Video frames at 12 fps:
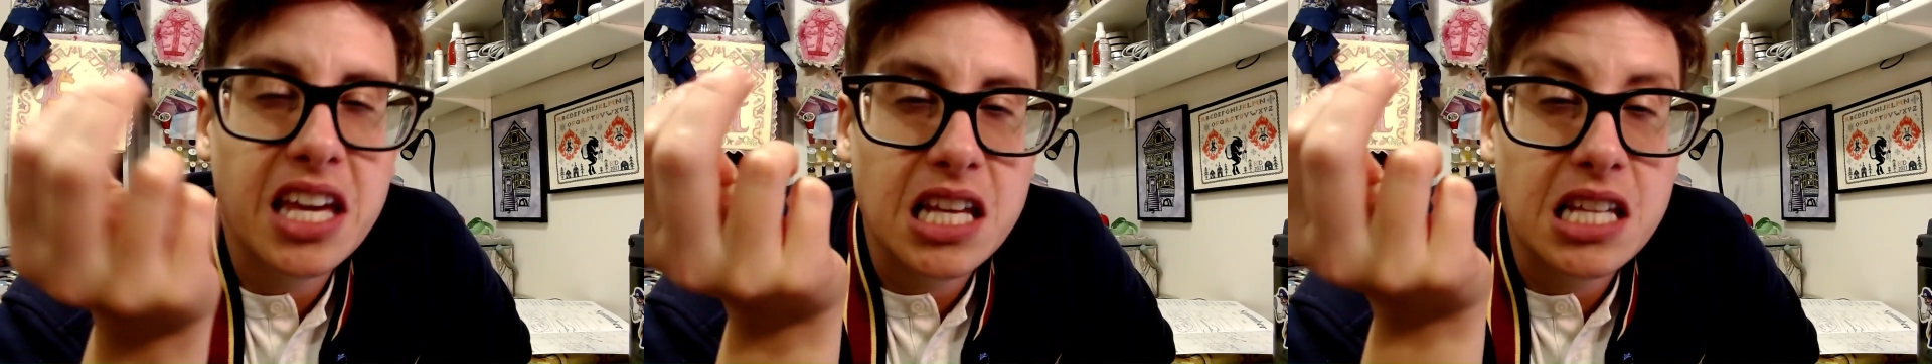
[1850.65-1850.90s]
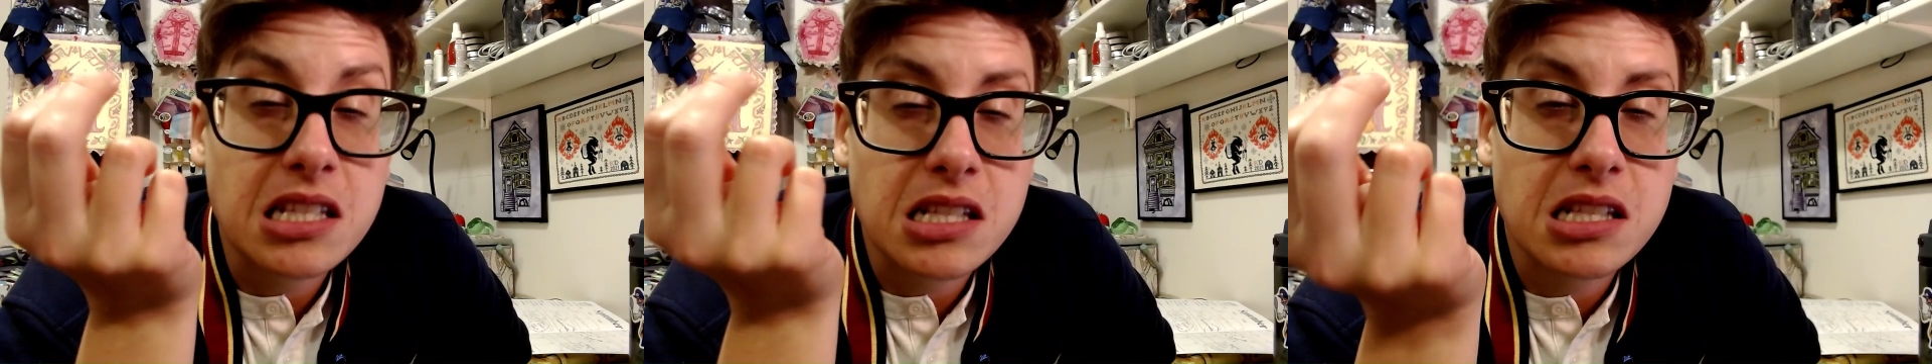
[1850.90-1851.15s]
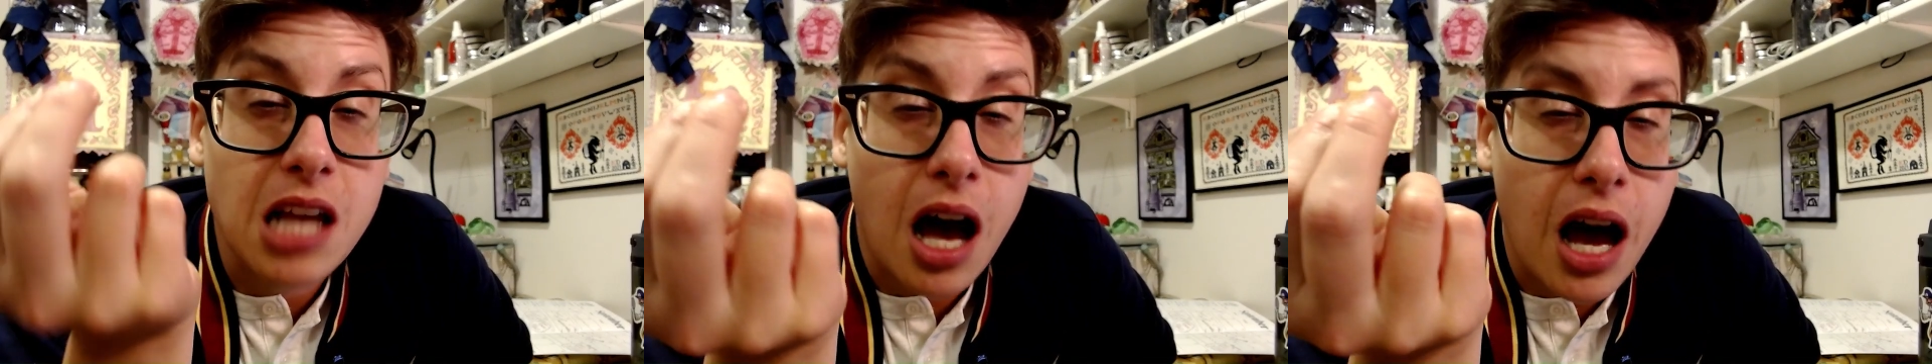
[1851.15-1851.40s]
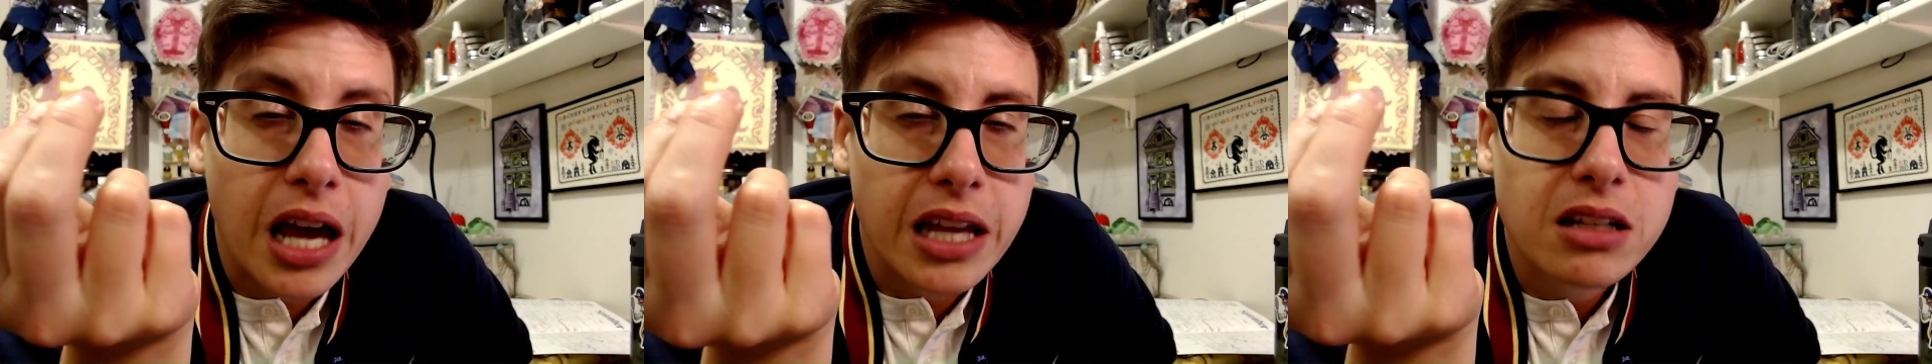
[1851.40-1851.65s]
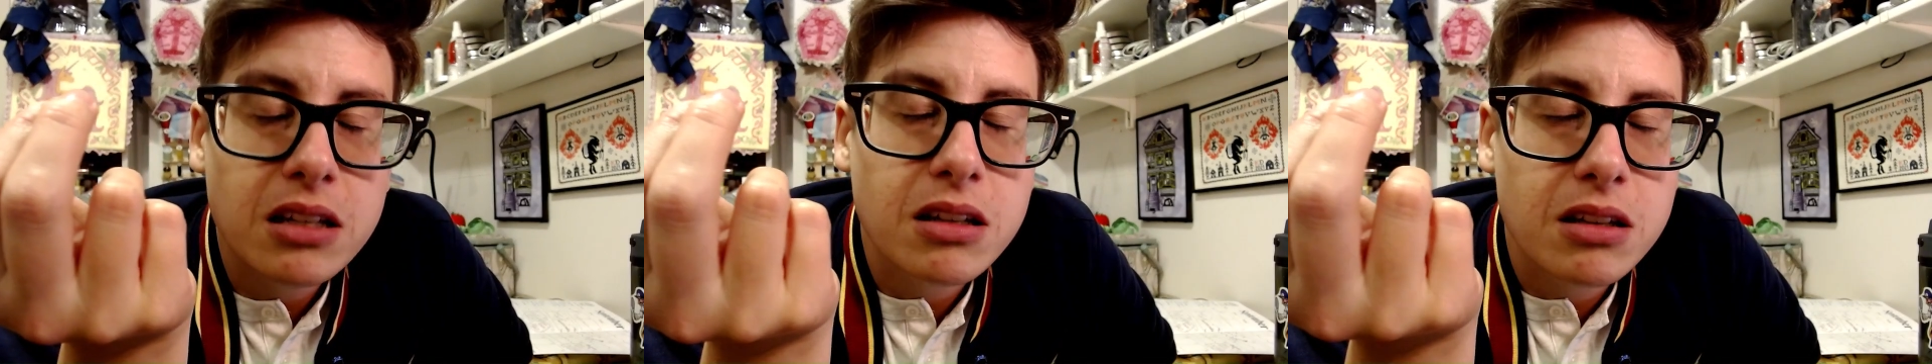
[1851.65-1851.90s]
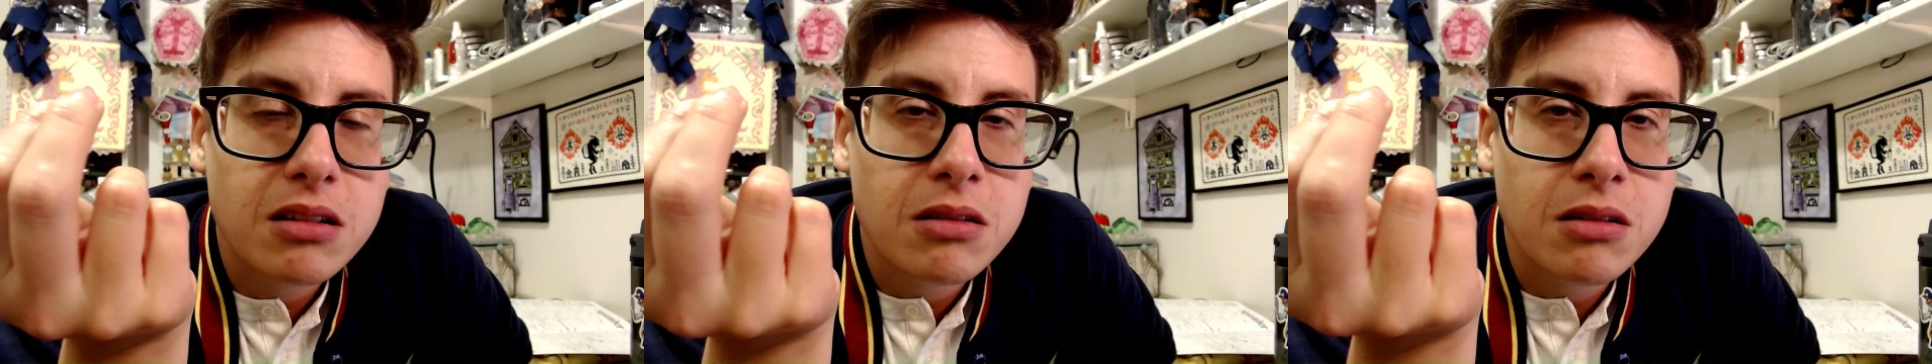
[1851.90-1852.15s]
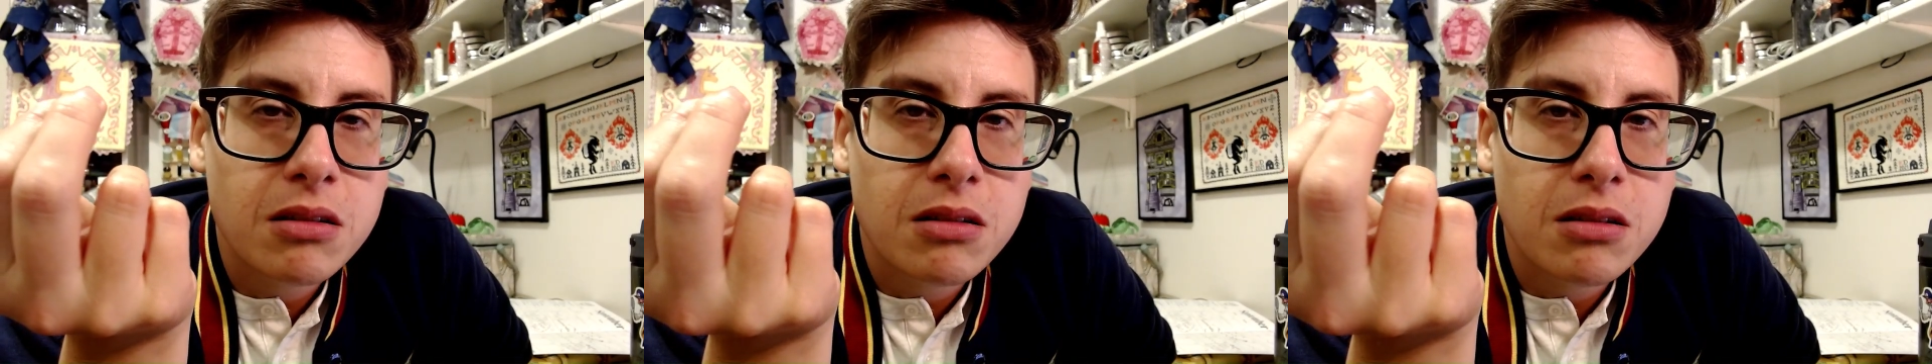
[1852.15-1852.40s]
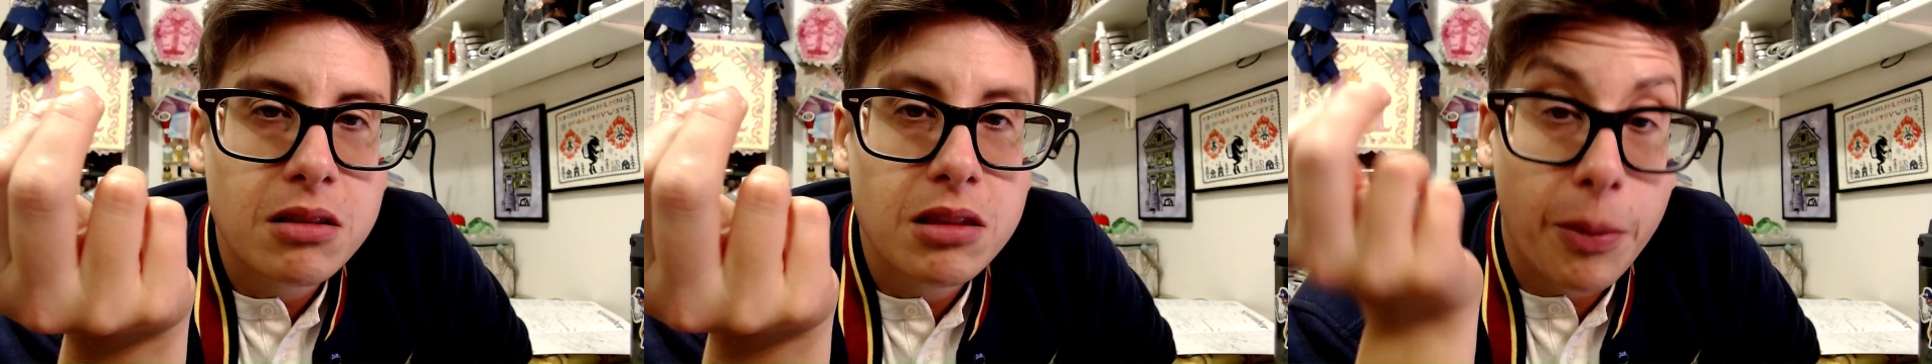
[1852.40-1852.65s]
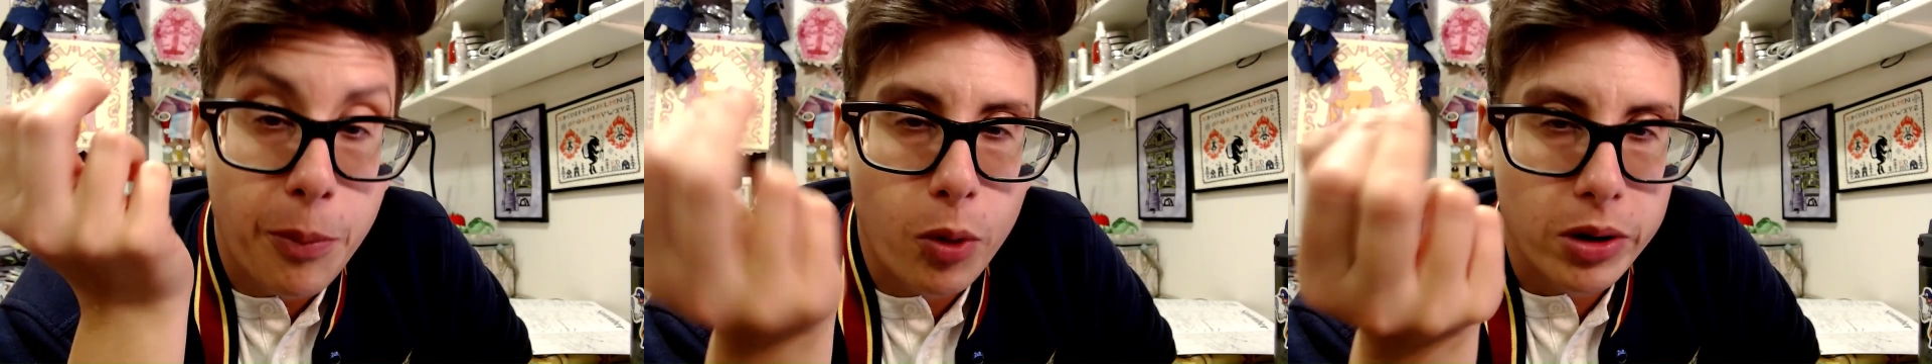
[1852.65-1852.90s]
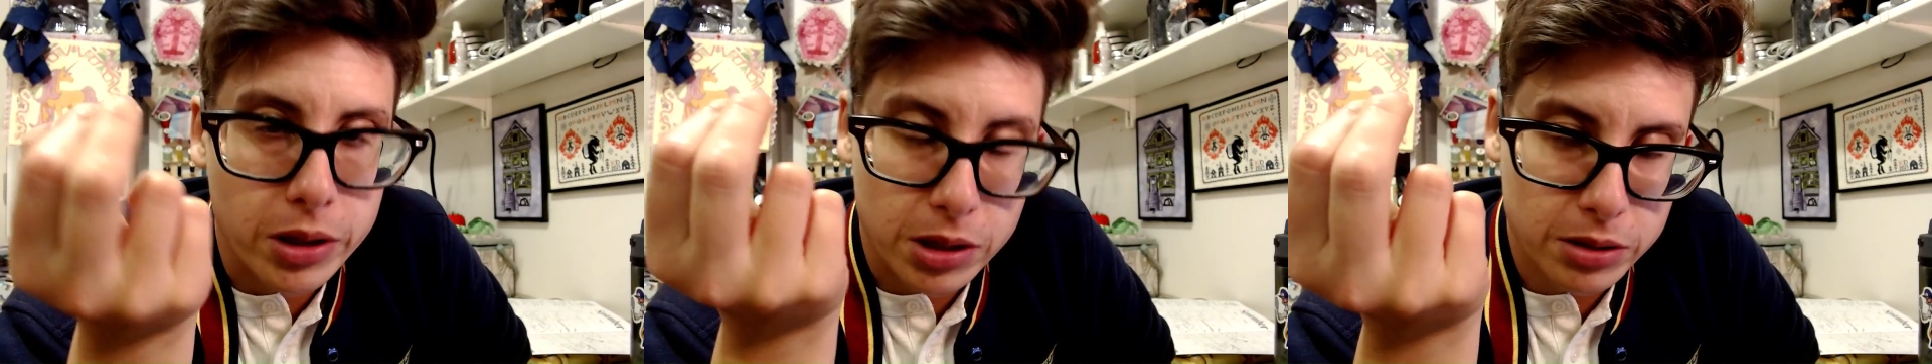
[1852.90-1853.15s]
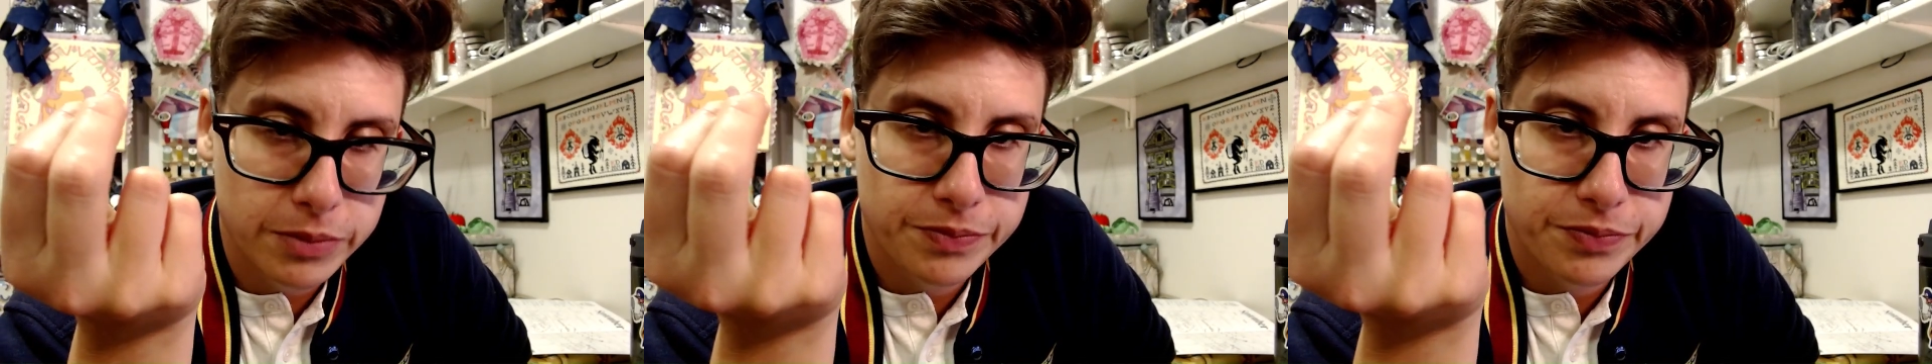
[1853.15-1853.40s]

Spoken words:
inside the border